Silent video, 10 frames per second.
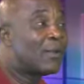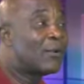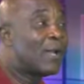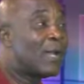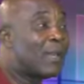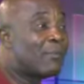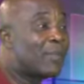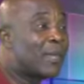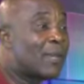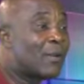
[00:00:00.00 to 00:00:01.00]

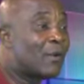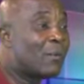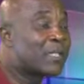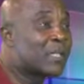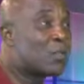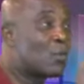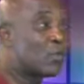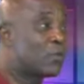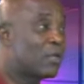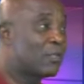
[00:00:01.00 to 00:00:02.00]
Obasanjo
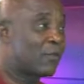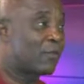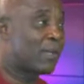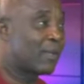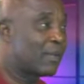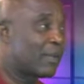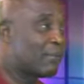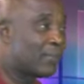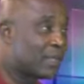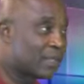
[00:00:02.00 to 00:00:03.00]
was released from
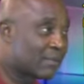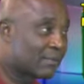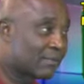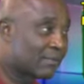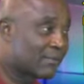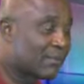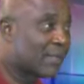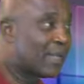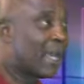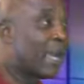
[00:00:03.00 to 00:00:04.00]
prison
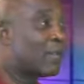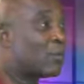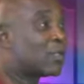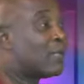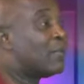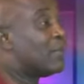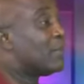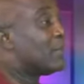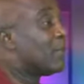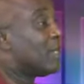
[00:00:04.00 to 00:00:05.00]
and he was given
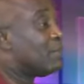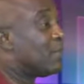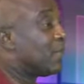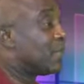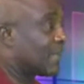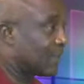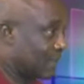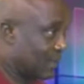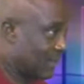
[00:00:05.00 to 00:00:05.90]
PDP ticket.